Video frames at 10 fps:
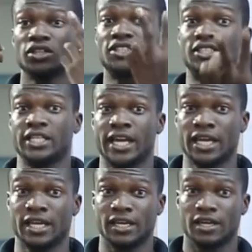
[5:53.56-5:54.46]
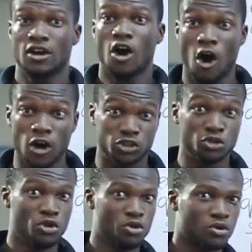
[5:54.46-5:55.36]
see or
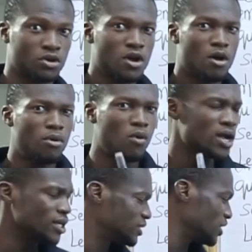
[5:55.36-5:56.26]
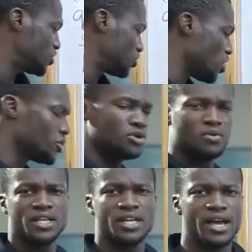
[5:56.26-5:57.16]
to look. But what is this se
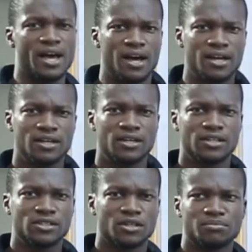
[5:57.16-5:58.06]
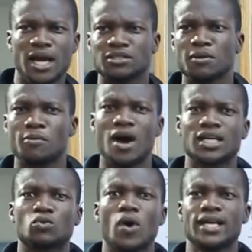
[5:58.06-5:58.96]
doing there? Sometimes people
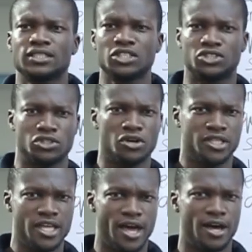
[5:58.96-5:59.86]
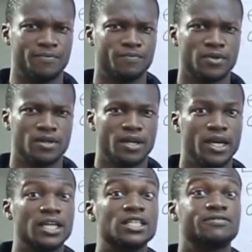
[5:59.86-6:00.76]
ask, why is this se there?
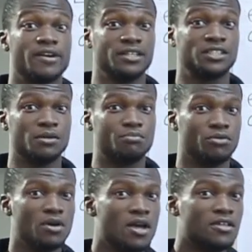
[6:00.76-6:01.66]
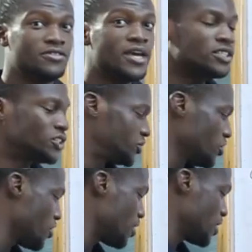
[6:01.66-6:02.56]
It is very simple. This
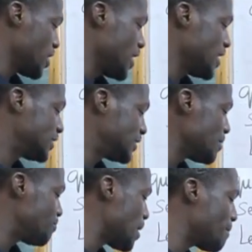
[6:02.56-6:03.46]
se is simply